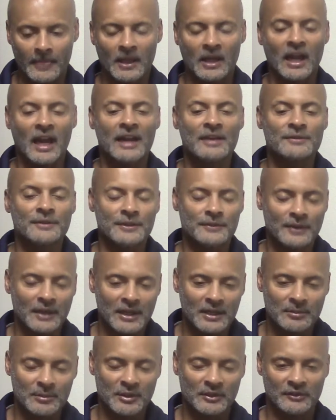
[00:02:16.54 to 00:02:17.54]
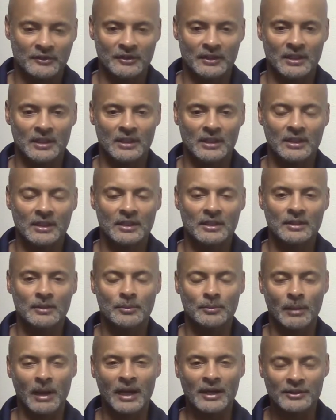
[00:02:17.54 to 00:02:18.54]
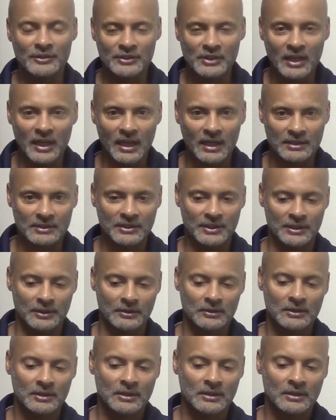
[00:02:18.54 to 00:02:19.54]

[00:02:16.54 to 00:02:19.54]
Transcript: IV vitamin C, Myers cocktail.